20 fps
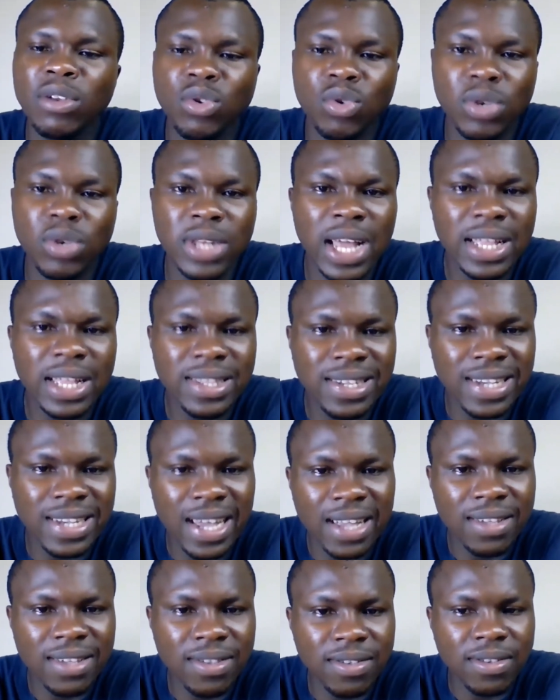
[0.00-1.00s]
to that
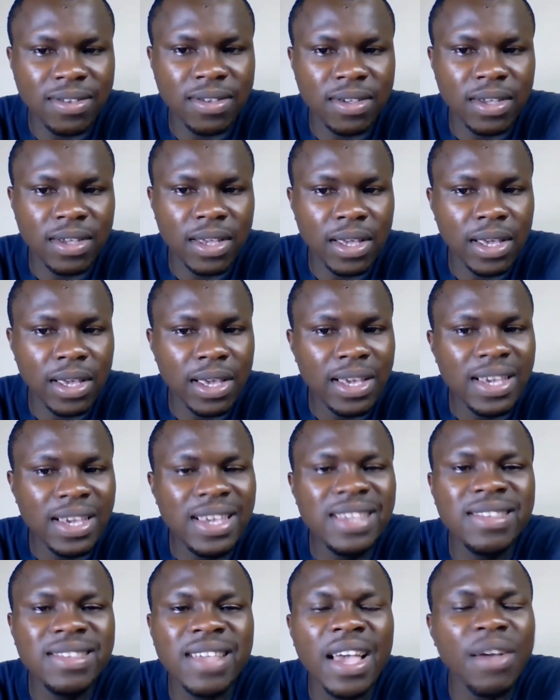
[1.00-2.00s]
chance
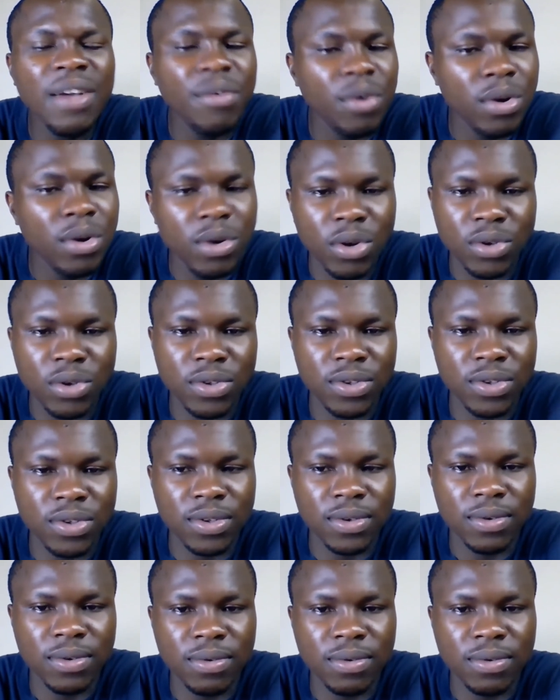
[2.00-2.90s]
is erroneous.